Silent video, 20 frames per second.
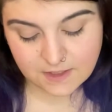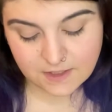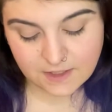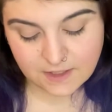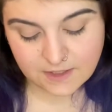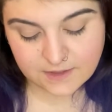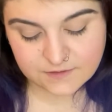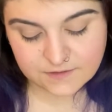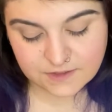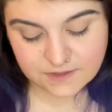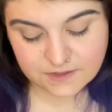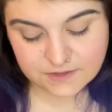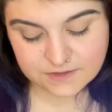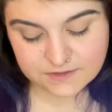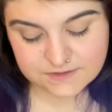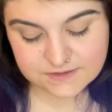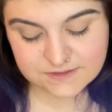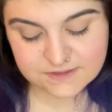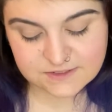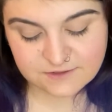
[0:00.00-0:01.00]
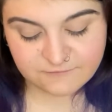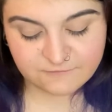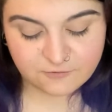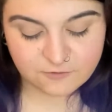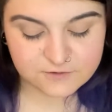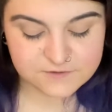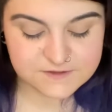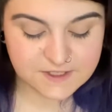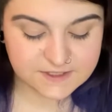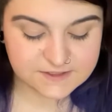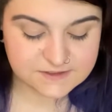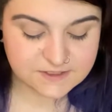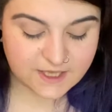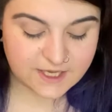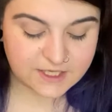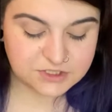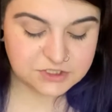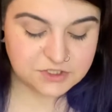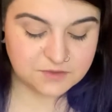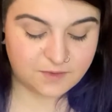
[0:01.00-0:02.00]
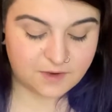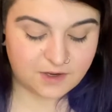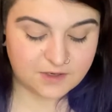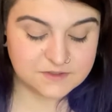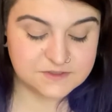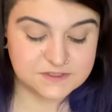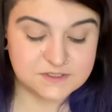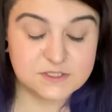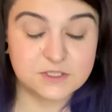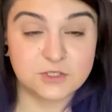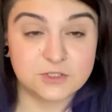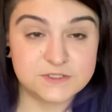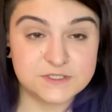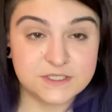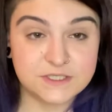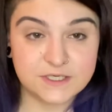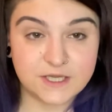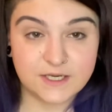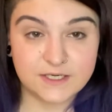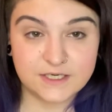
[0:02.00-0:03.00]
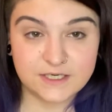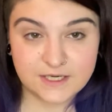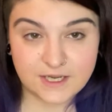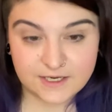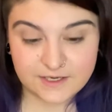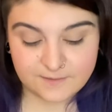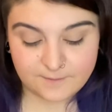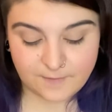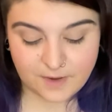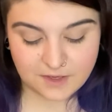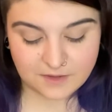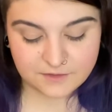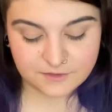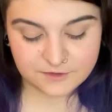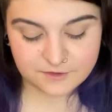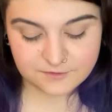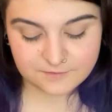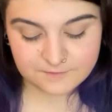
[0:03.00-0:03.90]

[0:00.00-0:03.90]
I think this is the full-size Lashybox. It's $13.99 a month.